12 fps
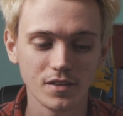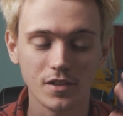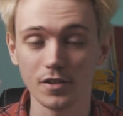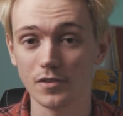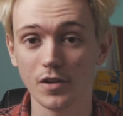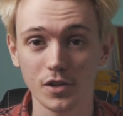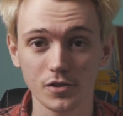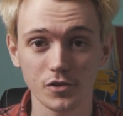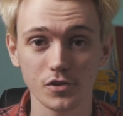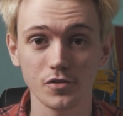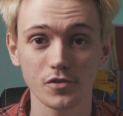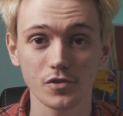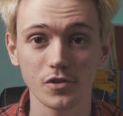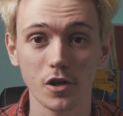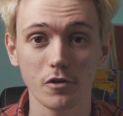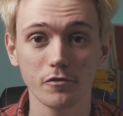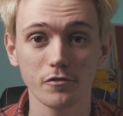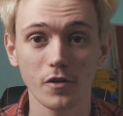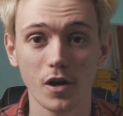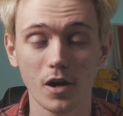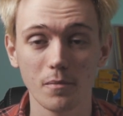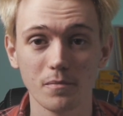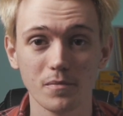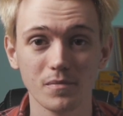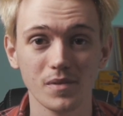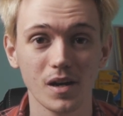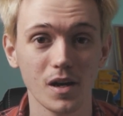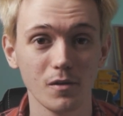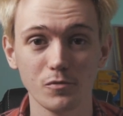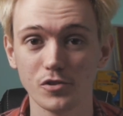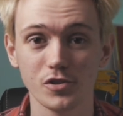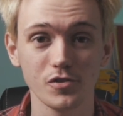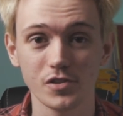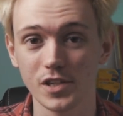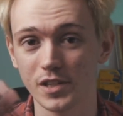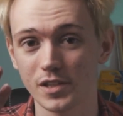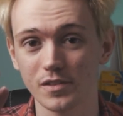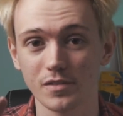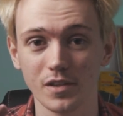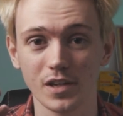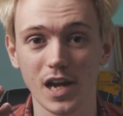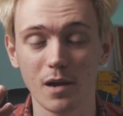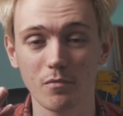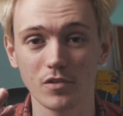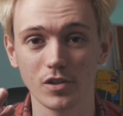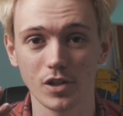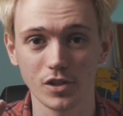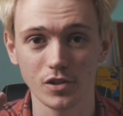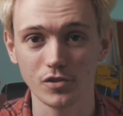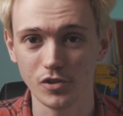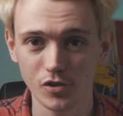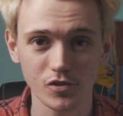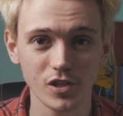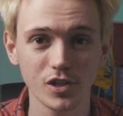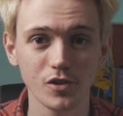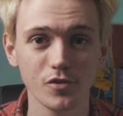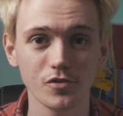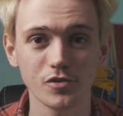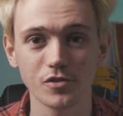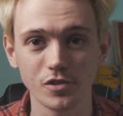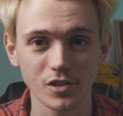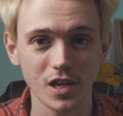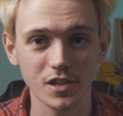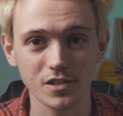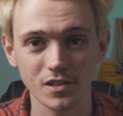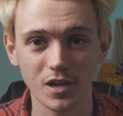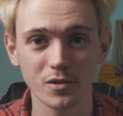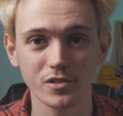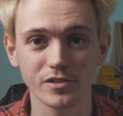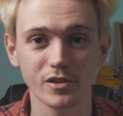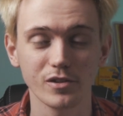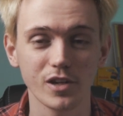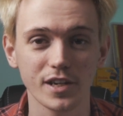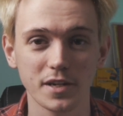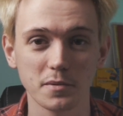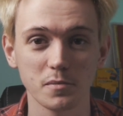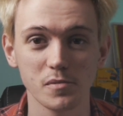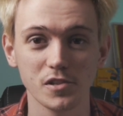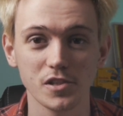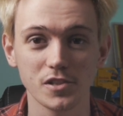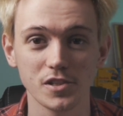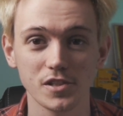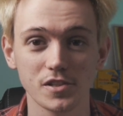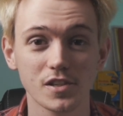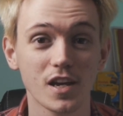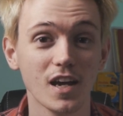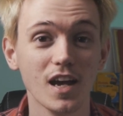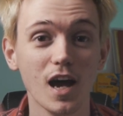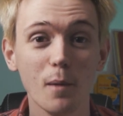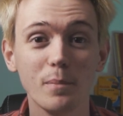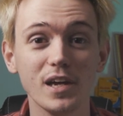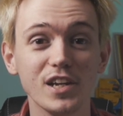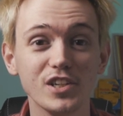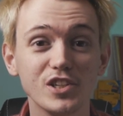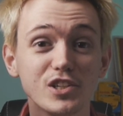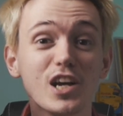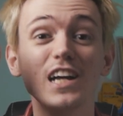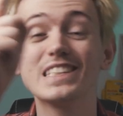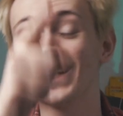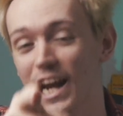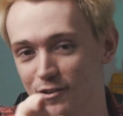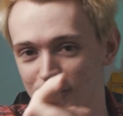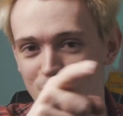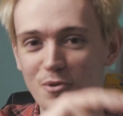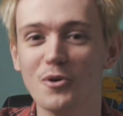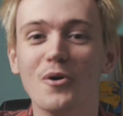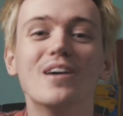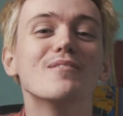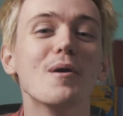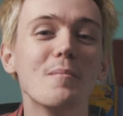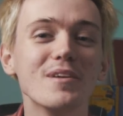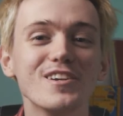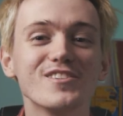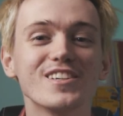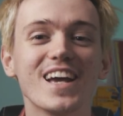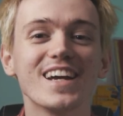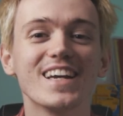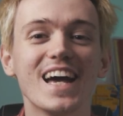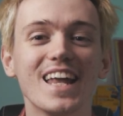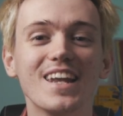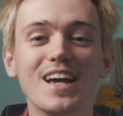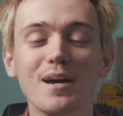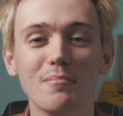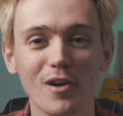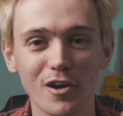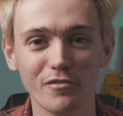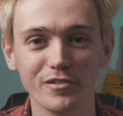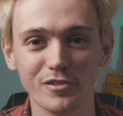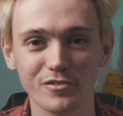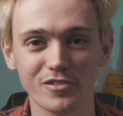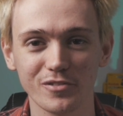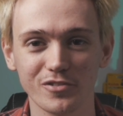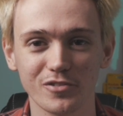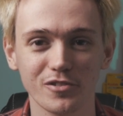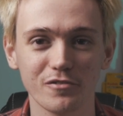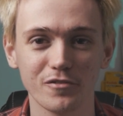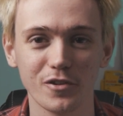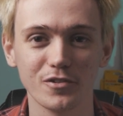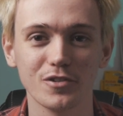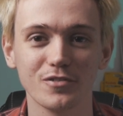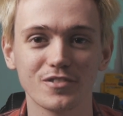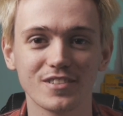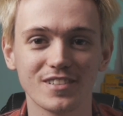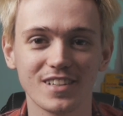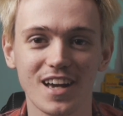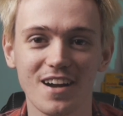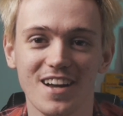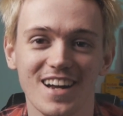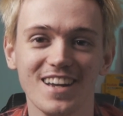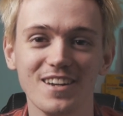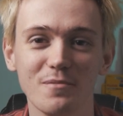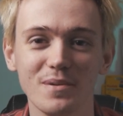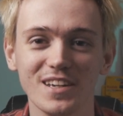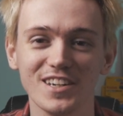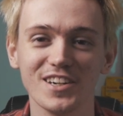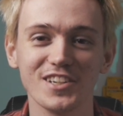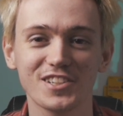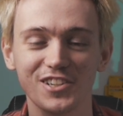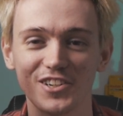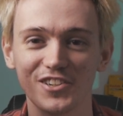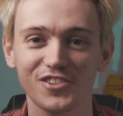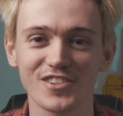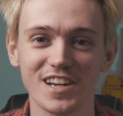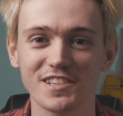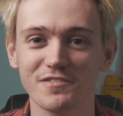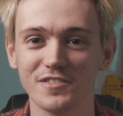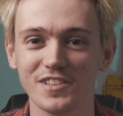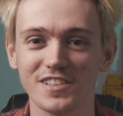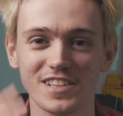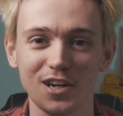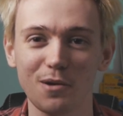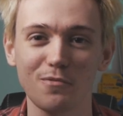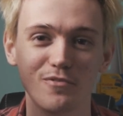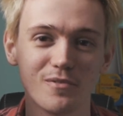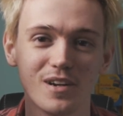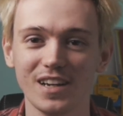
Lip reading: the night shoot stuff. I was using the camera that I don't usually use just to test out its low light capabilities. Opinion, terrible. Won't be using it again, but hopefully you'll still enjoy the photos. And it'll be a nice contrast for the terrible